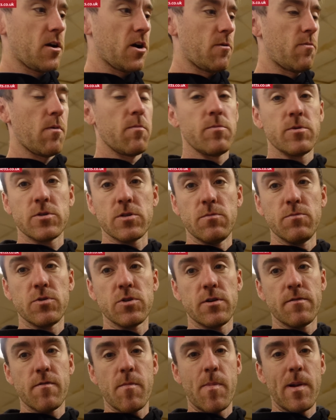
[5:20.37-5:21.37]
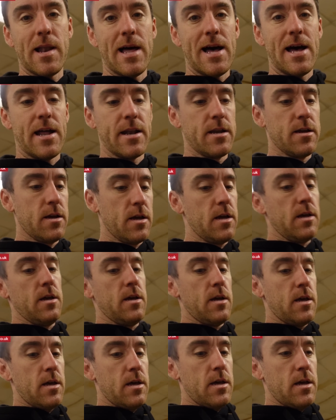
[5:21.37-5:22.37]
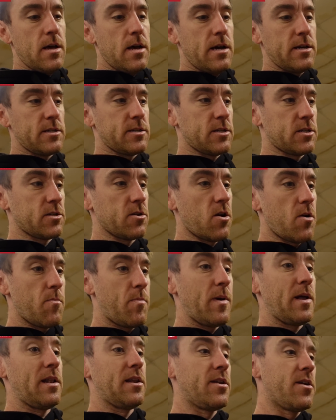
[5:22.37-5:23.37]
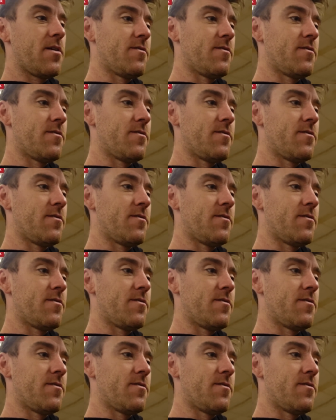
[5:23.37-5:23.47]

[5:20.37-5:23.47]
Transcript: come up with some sort of a plan as to start building it.